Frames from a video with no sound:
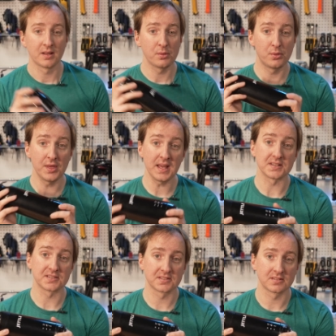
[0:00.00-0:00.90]

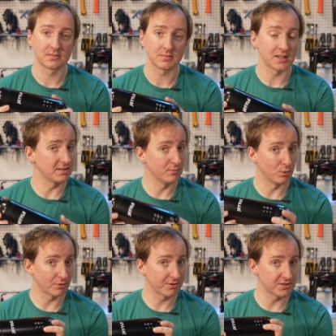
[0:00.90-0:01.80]
This is a
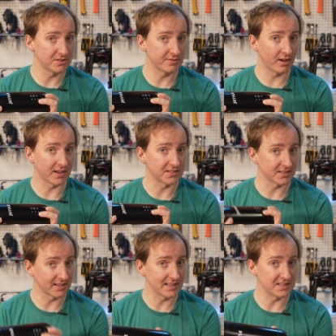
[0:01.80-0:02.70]
more efficient device,
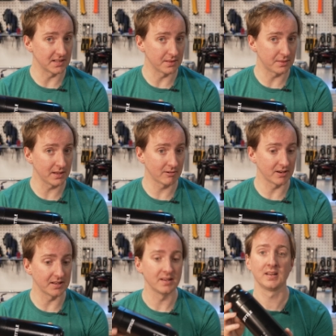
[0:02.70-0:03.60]
at least in
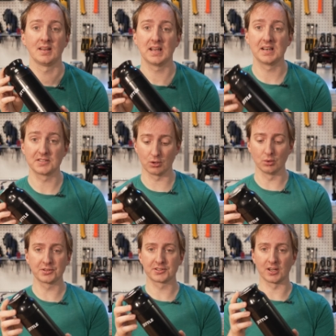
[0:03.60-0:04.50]
theory. It is
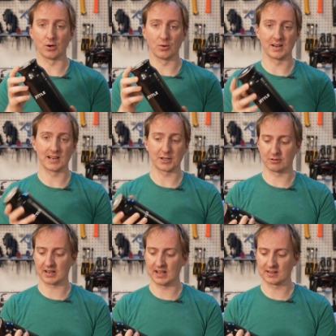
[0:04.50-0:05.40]
also an
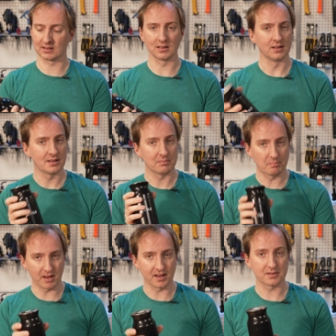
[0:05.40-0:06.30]
electric kettle,
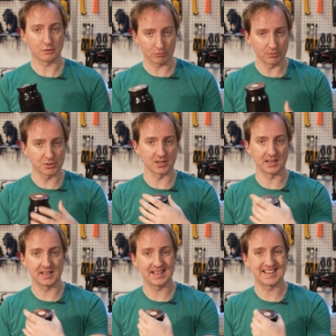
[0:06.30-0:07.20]
but
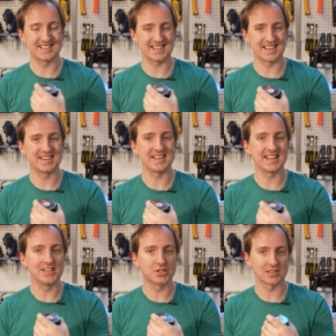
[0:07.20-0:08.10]
crucially, it is in an
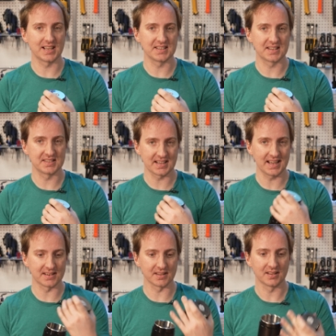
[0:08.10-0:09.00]
insulated
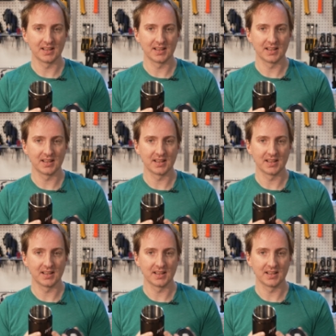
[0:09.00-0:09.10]
container.